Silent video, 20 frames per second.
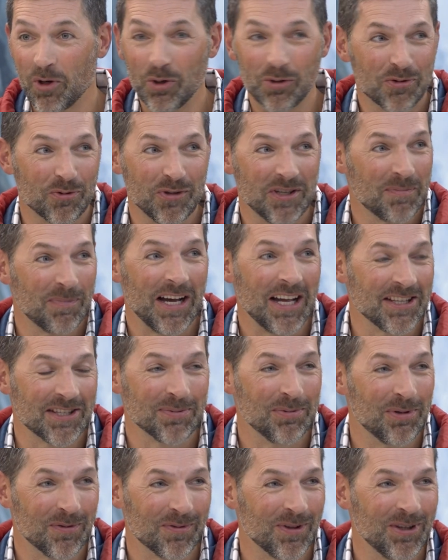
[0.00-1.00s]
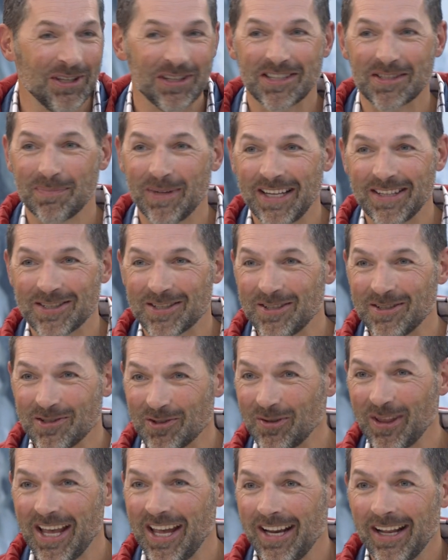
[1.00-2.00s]
who was responsible for the expenses
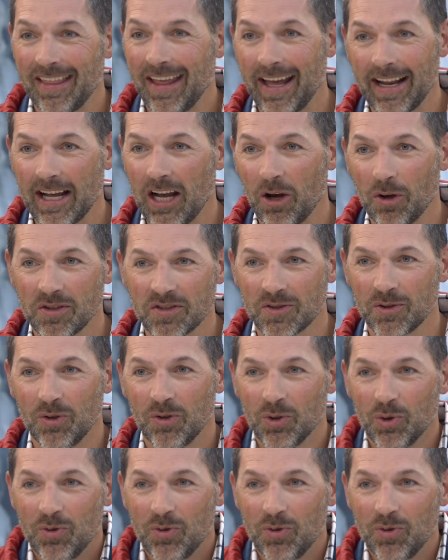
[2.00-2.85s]
or the head of that household.